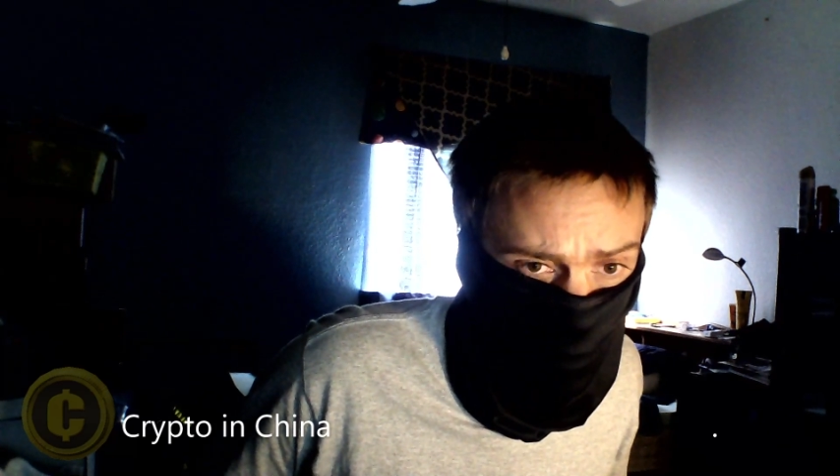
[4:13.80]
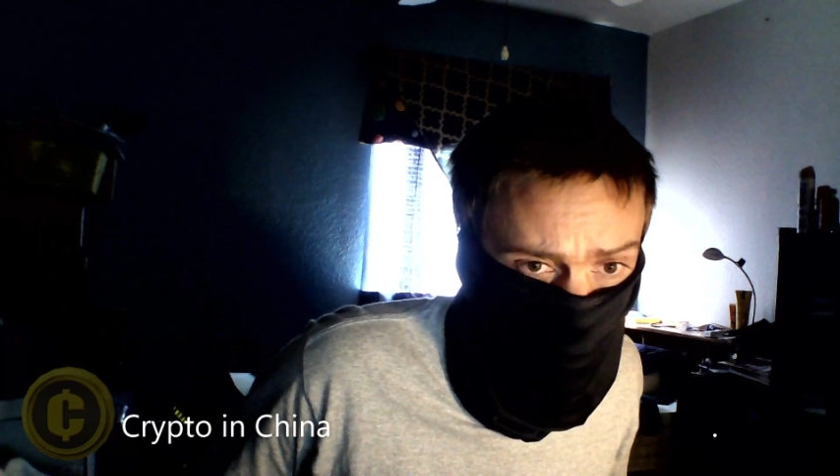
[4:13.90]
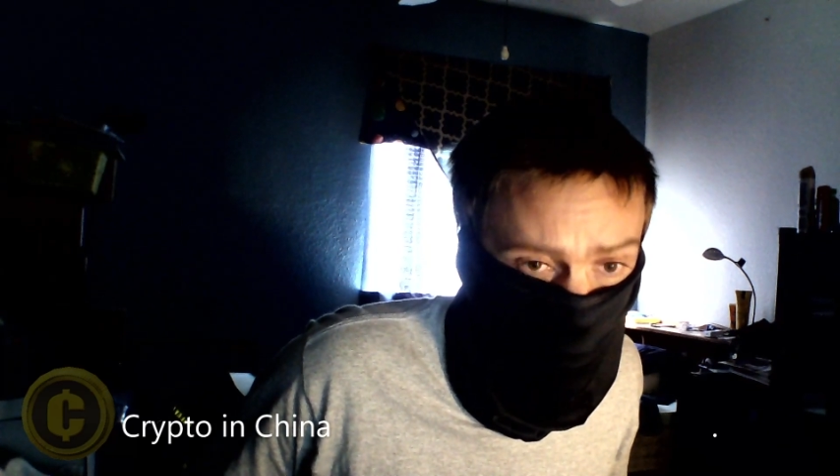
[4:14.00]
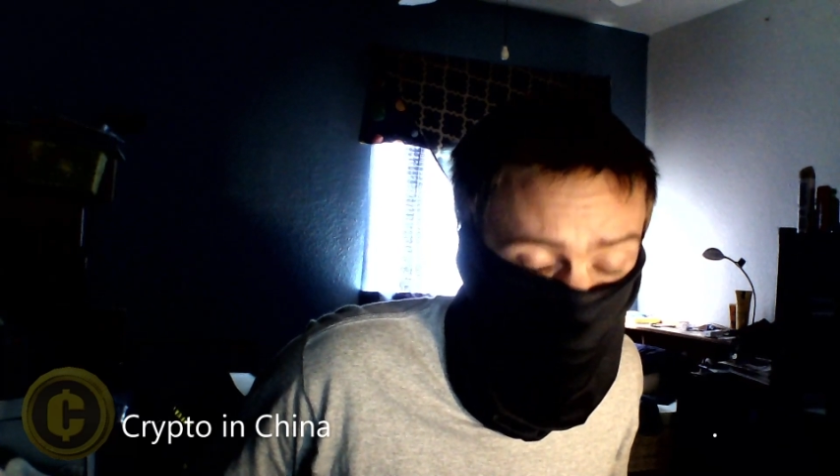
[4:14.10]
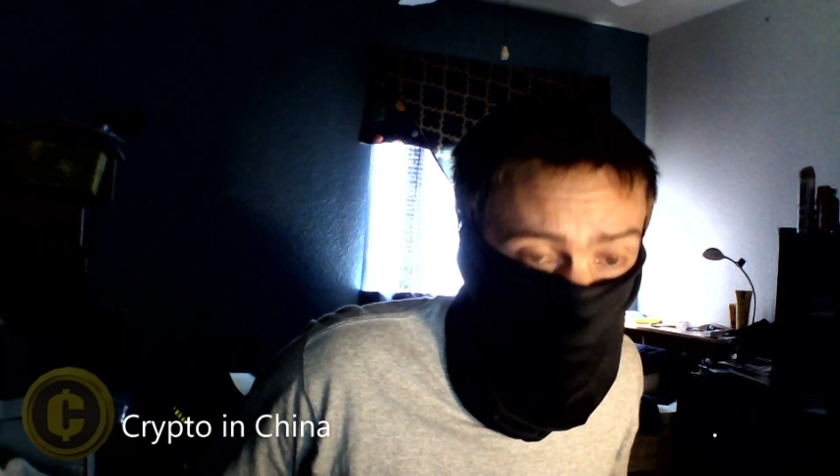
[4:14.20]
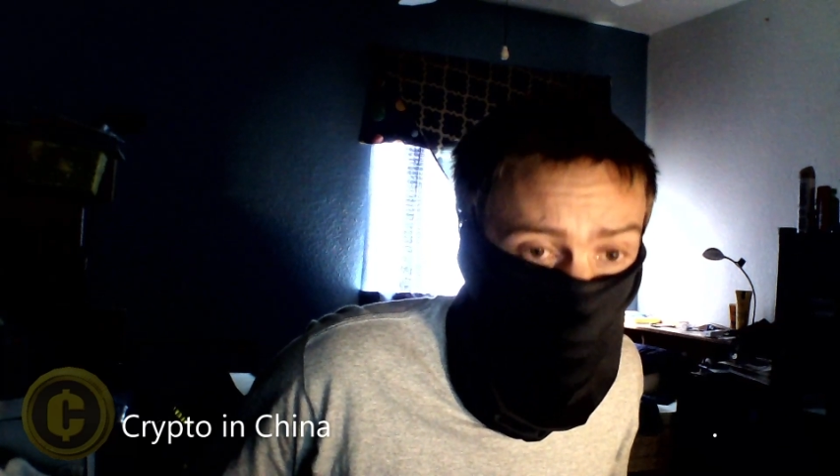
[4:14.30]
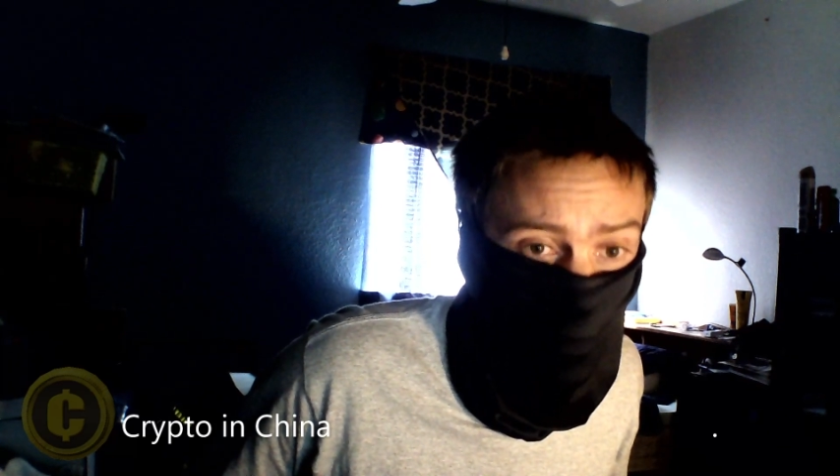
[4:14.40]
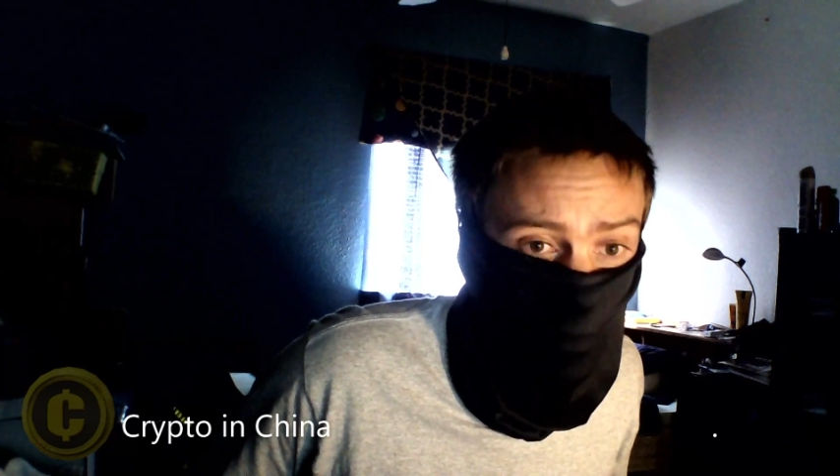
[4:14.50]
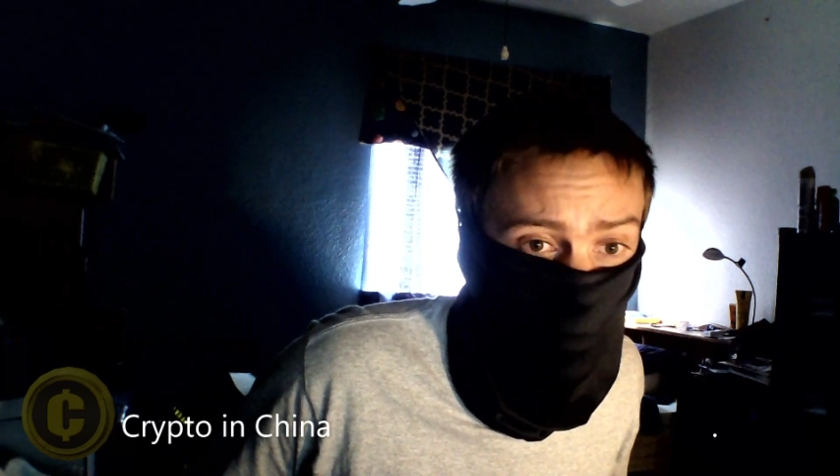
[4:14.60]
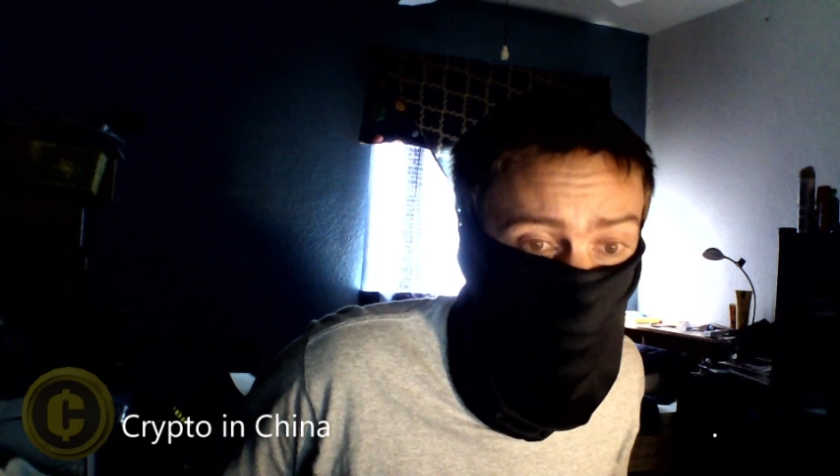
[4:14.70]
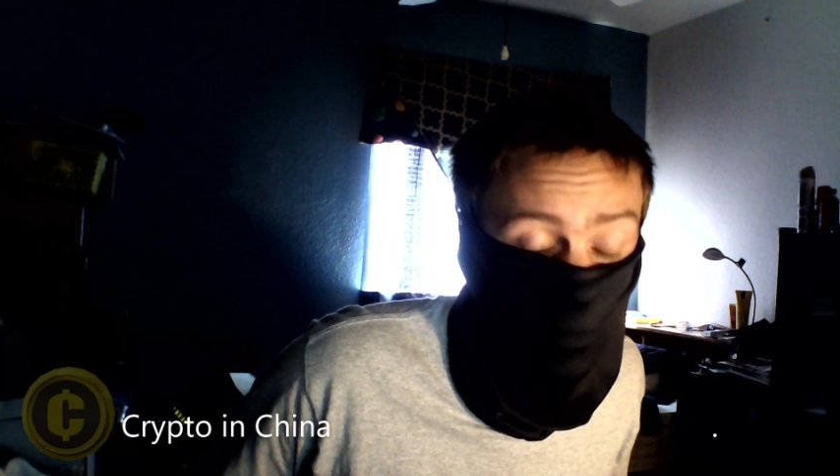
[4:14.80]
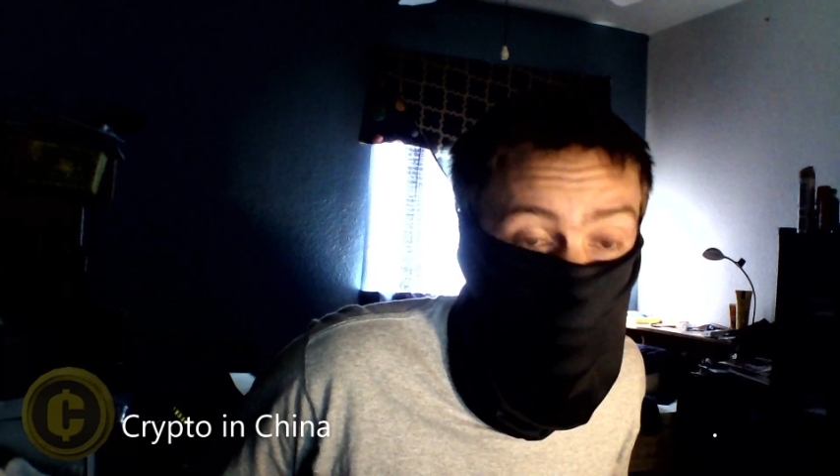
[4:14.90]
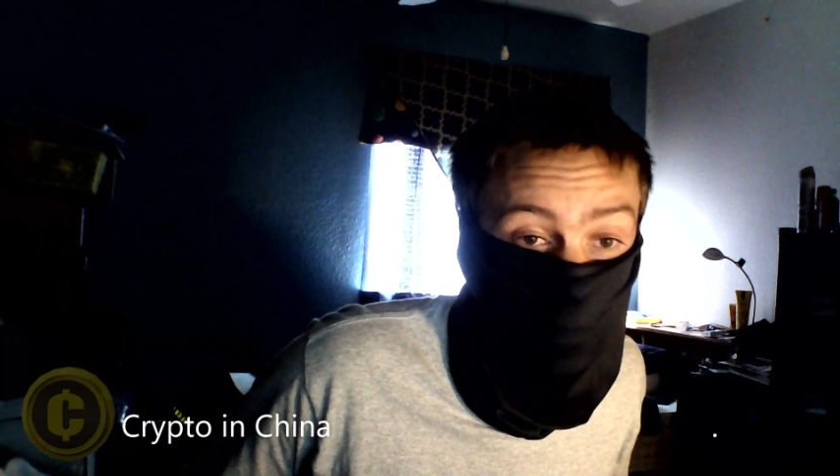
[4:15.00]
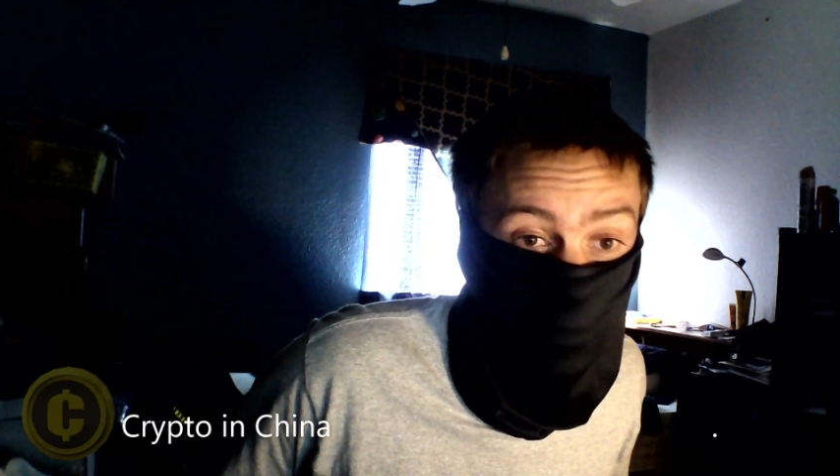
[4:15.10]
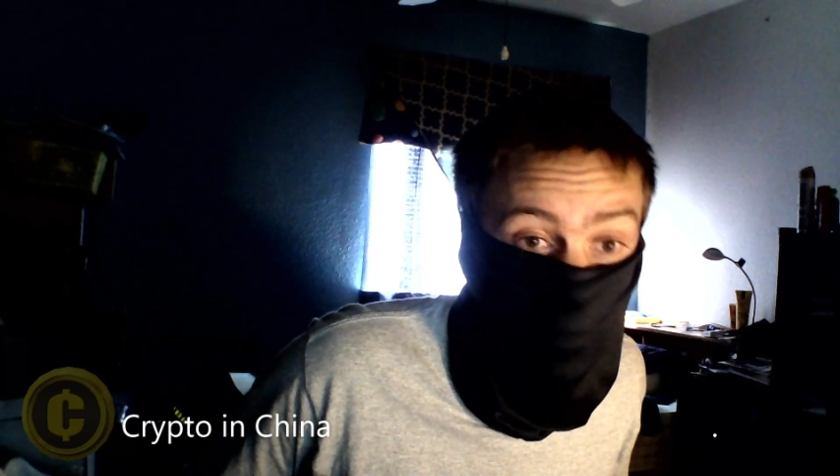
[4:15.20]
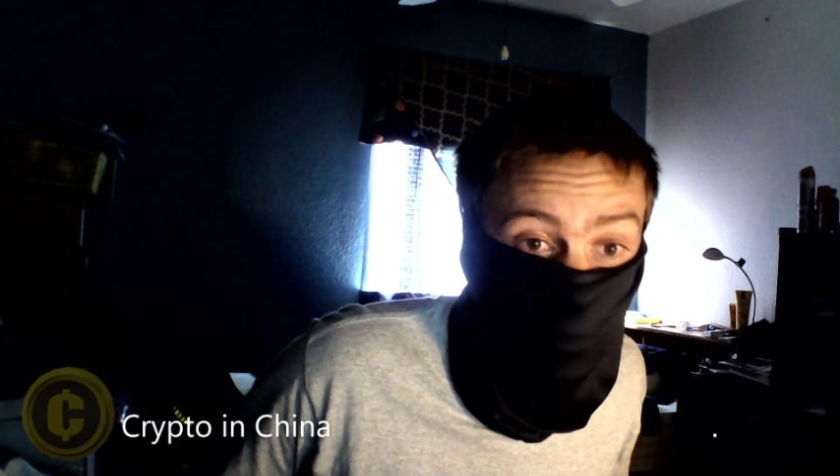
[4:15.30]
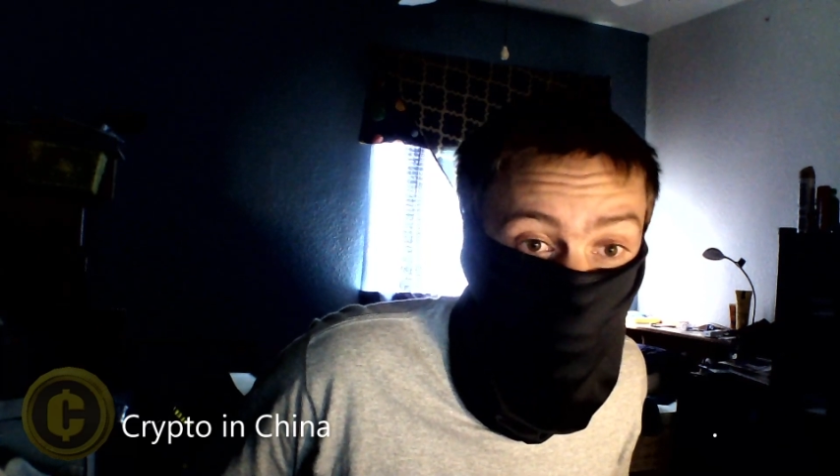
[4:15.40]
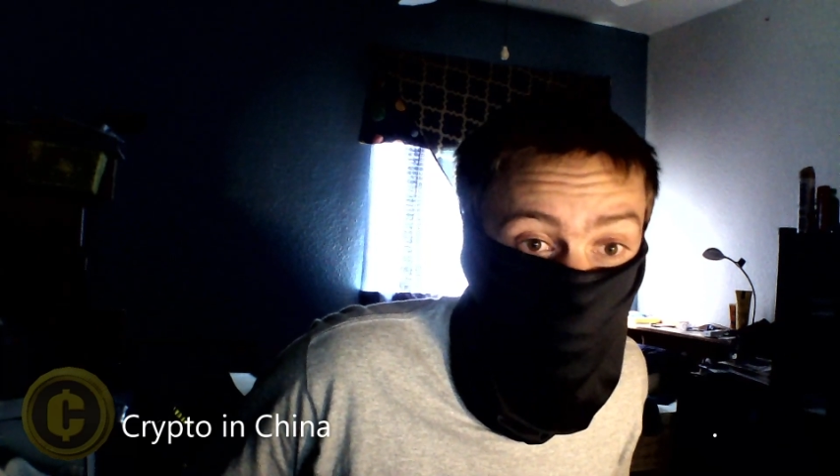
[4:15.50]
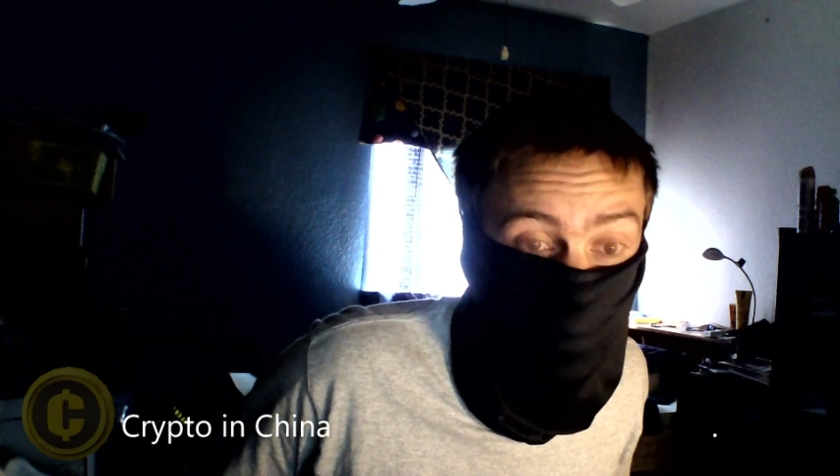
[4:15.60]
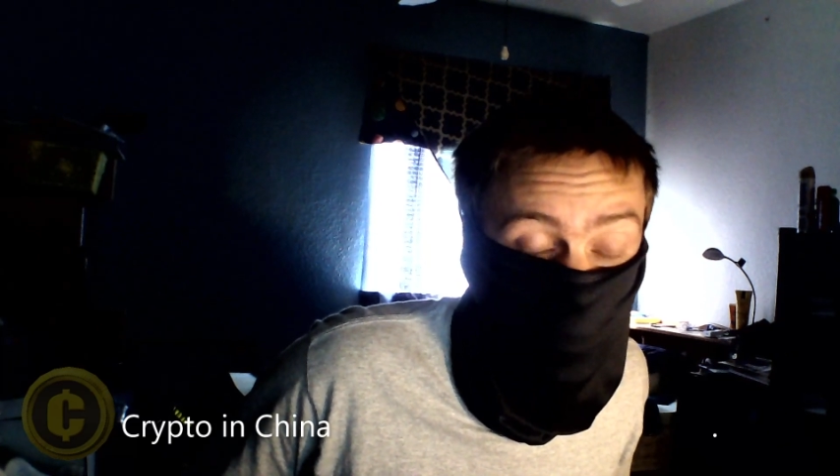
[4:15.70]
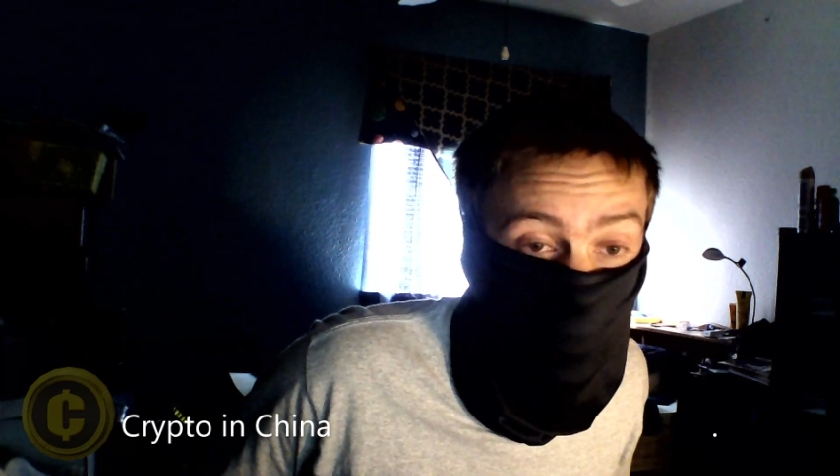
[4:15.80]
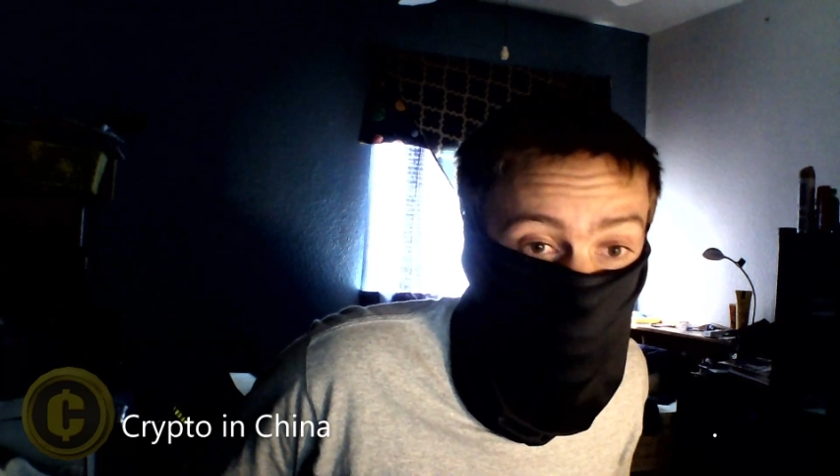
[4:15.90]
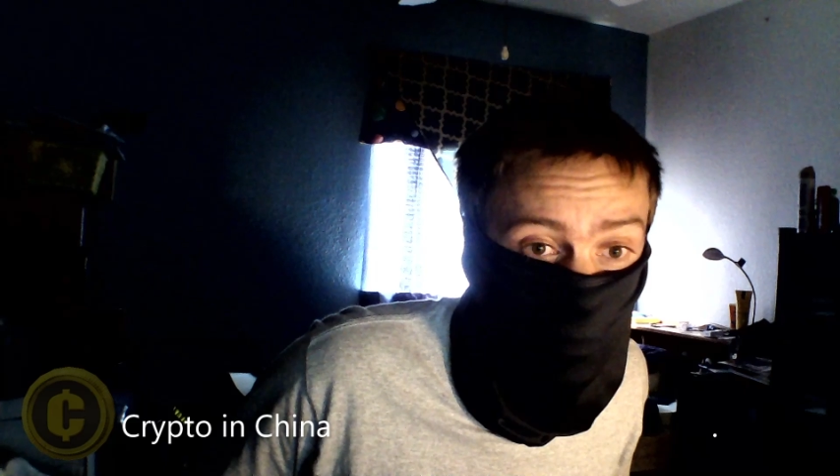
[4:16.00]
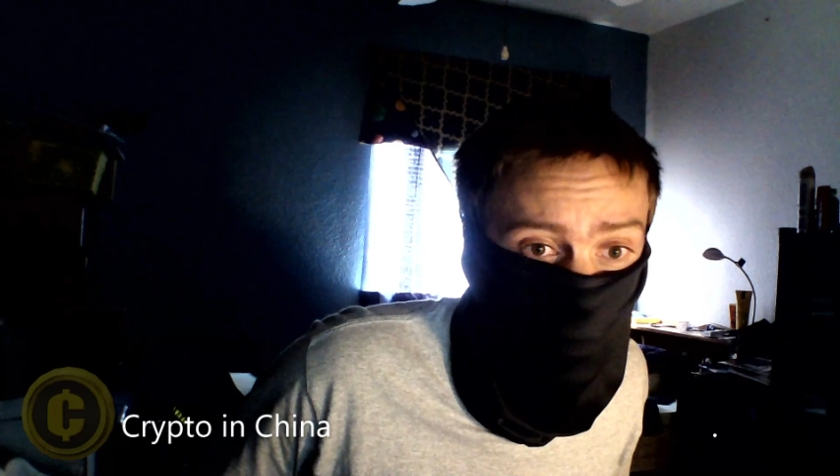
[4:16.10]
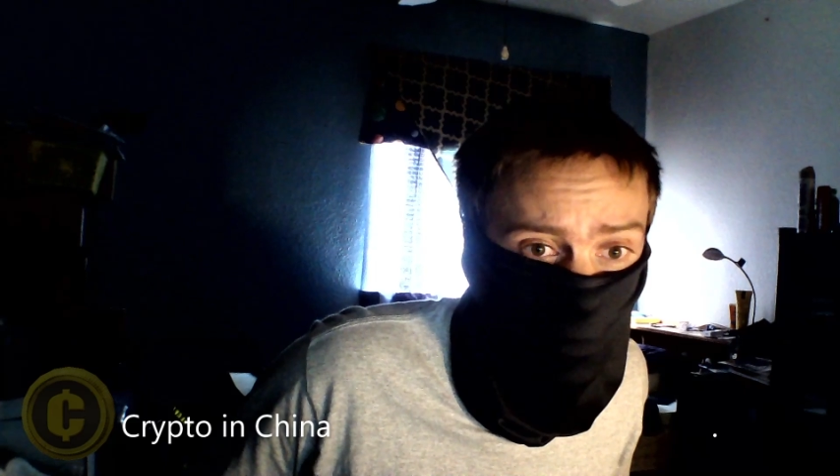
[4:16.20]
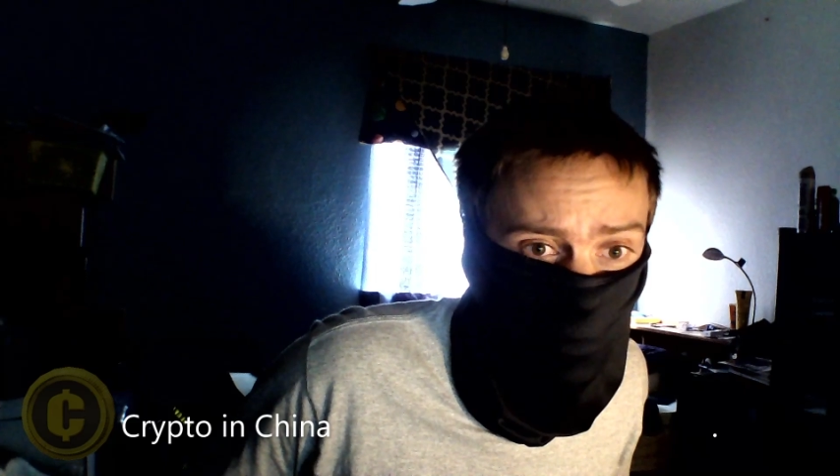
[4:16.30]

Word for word: that theoretically is non-existent because